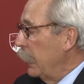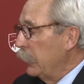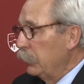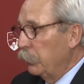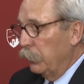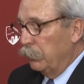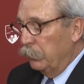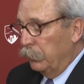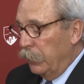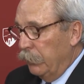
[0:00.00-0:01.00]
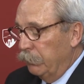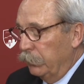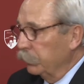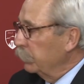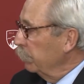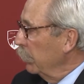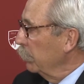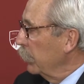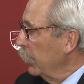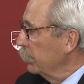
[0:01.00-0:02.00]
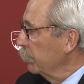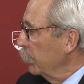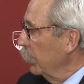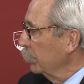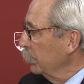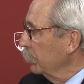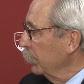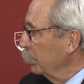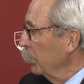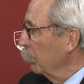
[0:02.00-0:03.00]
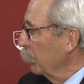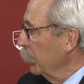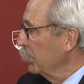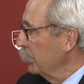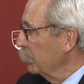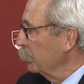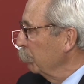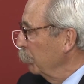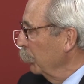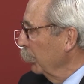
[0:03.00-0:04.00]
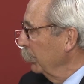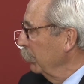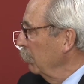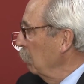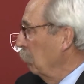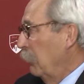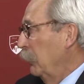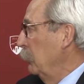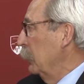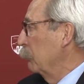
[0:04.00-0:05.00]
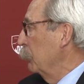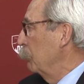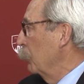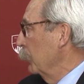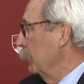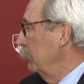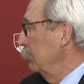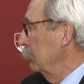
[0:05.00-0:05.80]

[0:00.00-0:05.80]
Don, you went through a laundry list of other kinds of causes that corporations support. Sure. They don't get reported.